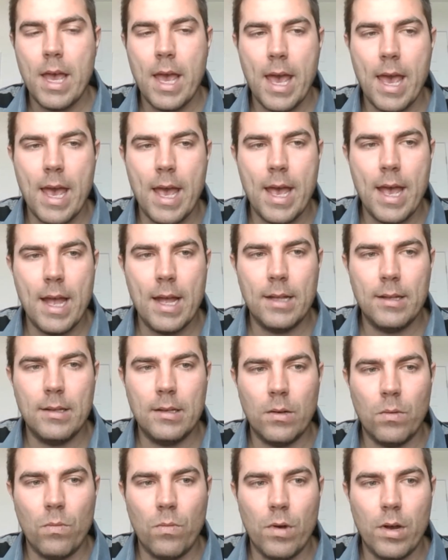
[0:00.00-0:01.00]
And
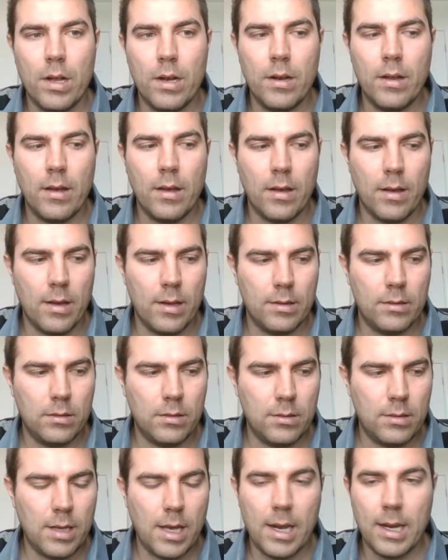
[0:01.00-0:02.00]
one
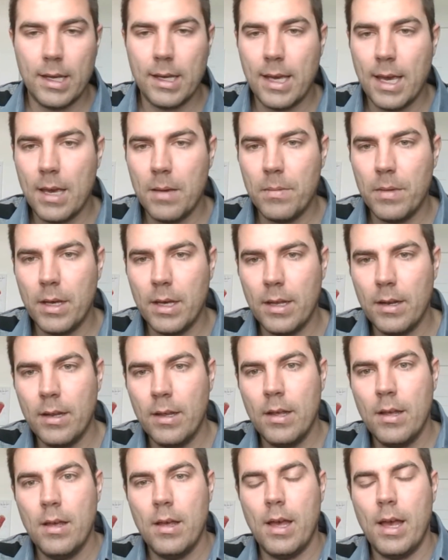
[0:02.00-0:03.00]
tenant came in
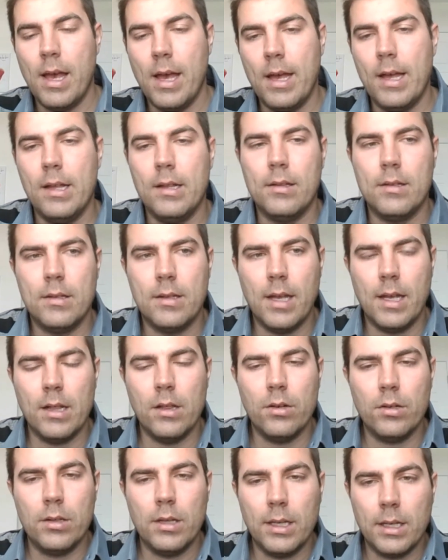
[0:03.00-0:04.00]
and they
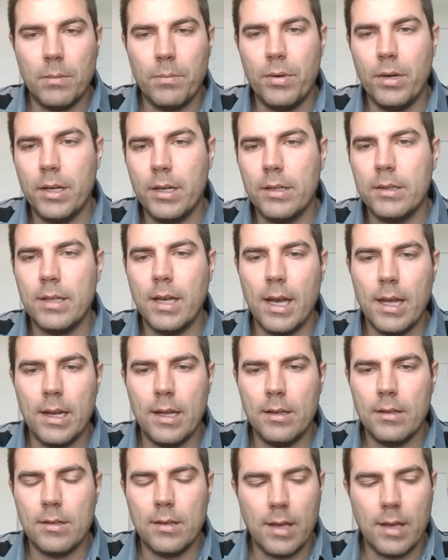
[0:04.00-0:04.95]
looked like a pretty good tenant,